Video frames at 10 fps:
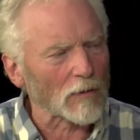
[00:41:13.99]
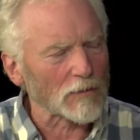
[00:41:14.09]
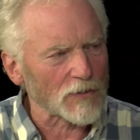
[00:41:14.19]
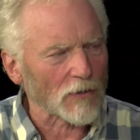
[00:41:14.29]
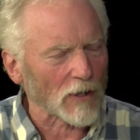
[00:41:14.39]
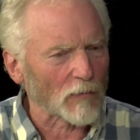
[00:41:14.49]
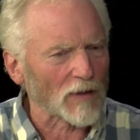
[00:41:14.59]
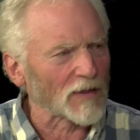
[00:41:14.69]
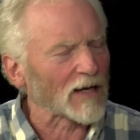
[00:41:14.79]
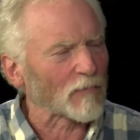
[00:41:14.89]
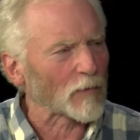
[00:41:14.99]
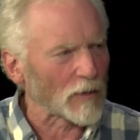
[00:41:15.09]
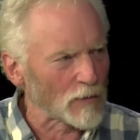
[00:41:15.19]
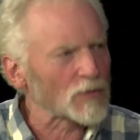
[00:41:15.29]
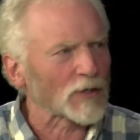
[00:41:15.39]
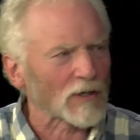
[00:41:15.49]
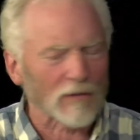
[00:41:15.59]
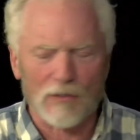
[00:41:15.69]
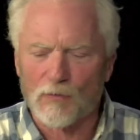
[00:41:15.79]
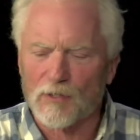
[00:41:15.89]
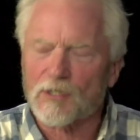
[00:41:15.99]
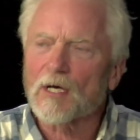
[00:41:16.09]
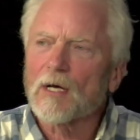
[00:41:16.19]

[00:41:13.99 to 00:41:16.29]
story we think of when we usually hear those words.